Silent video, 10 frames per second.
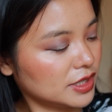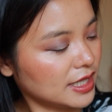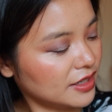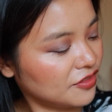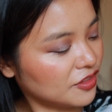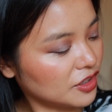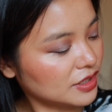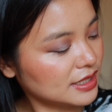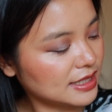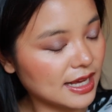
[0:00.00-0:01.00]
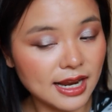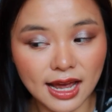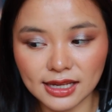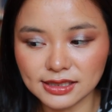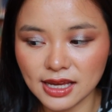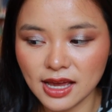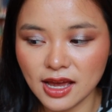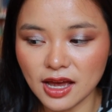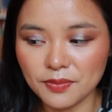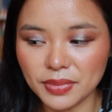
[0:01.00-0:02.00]
shade first that has
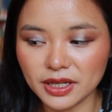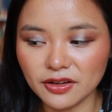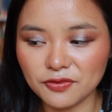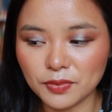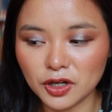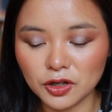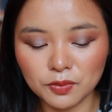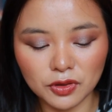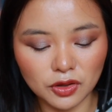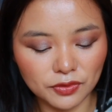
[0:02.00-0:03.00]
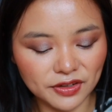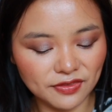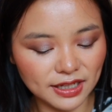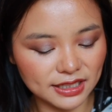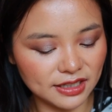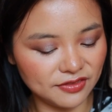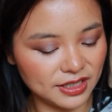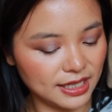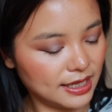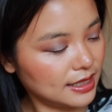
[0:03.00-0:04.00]
a bit of purple
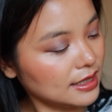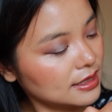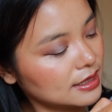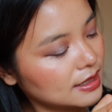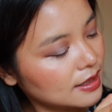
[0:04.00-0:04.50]
reflectivity in it.